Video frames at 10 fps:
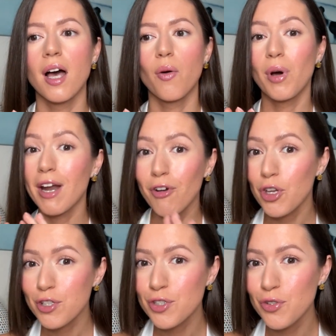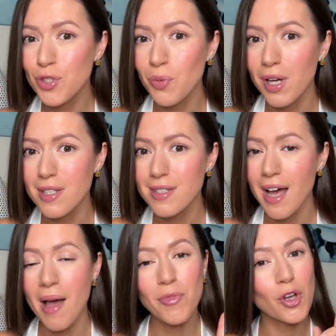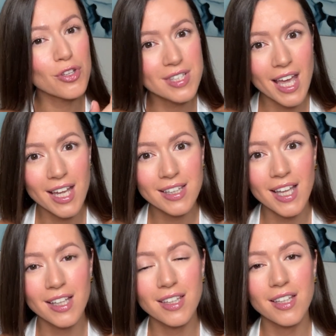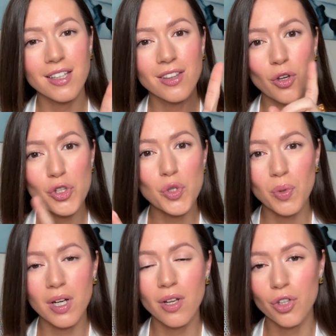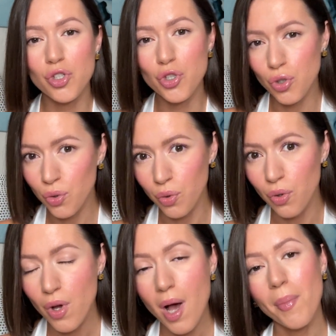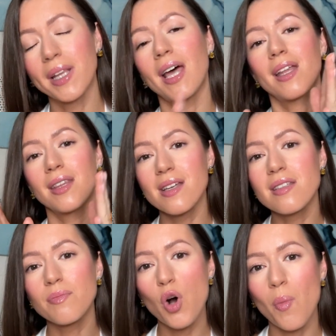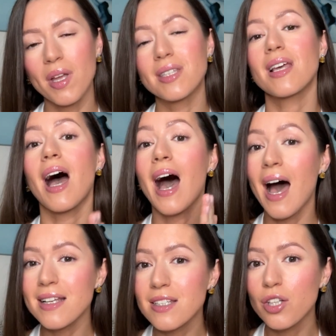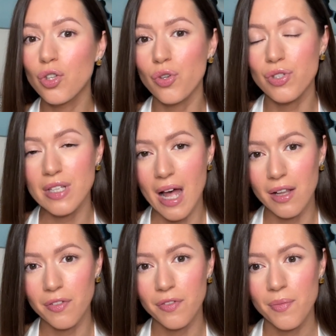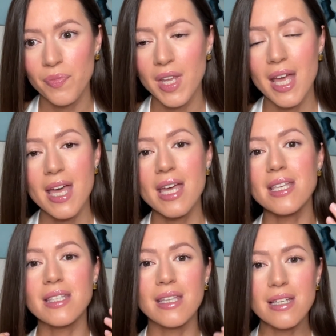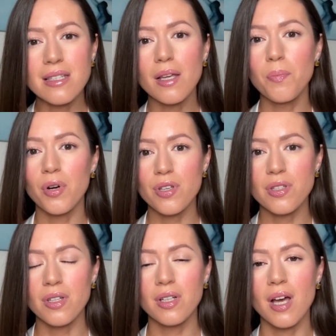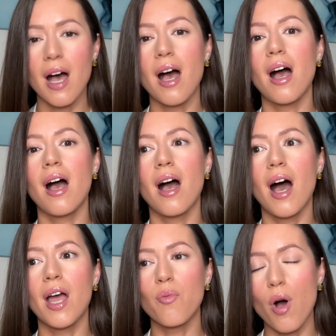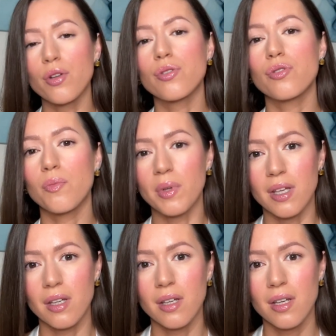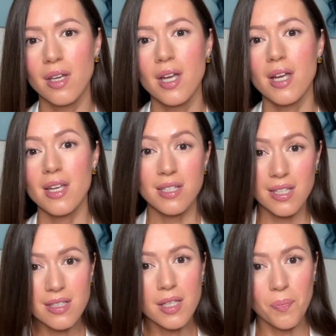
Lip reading: Whatever your excuse was. I'm not saying that those were not true, but at this moment, ask yourself, is this the person I want to be? Is this the